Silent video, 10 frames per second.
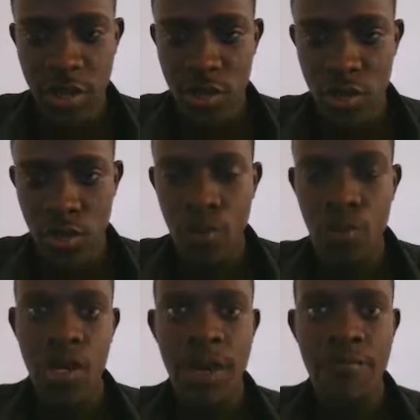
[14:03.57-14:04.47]
so
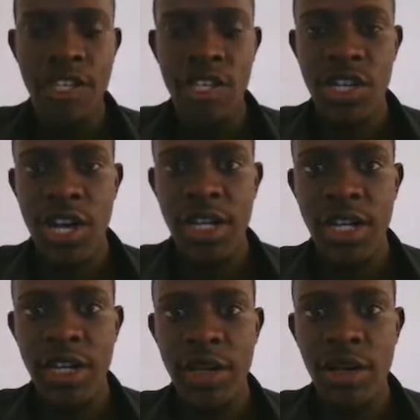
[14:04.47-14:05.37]
we are
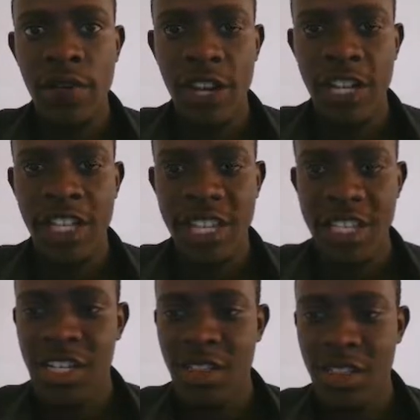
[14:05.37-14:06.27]
basically
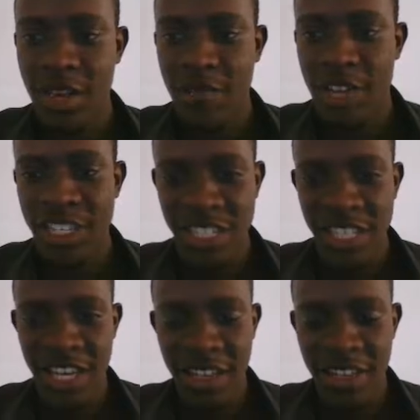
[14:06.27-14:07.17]
validating the max
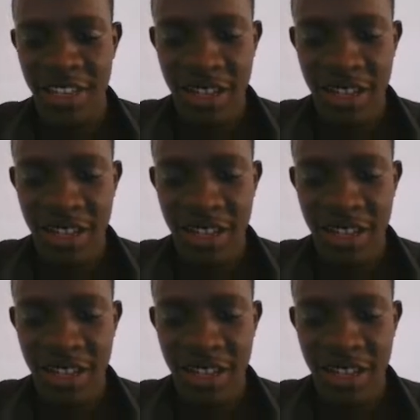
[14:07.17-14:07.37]
length.